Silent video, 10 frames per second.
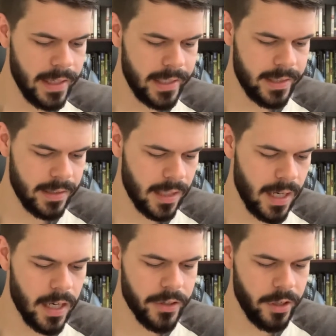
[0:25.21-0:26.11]
It says,
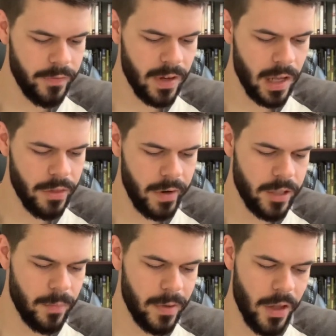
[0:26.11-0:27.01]
"Honor your father and
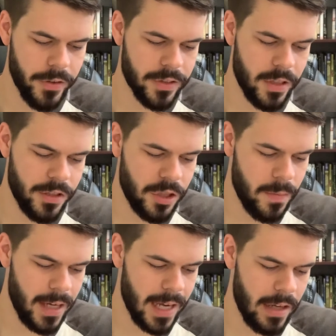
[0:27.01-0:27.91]
your mother so that you
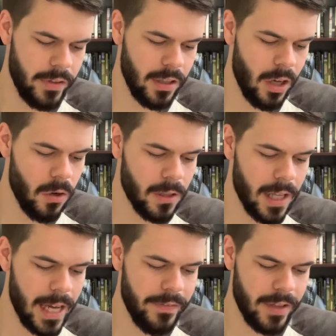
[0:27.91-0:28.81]
may have a long
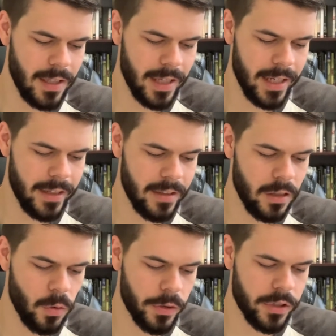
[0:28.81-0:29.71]
life in the land that
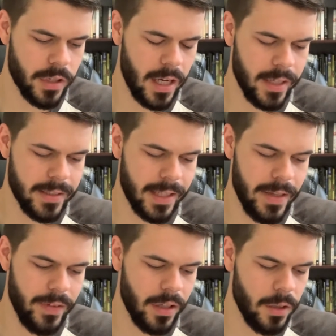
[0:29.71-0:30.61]
the Lord your God is
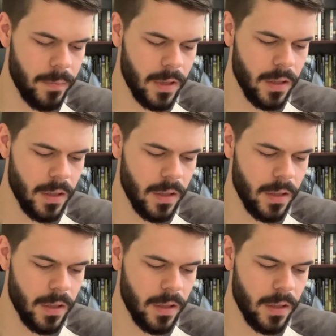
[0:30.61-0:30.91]
giving you.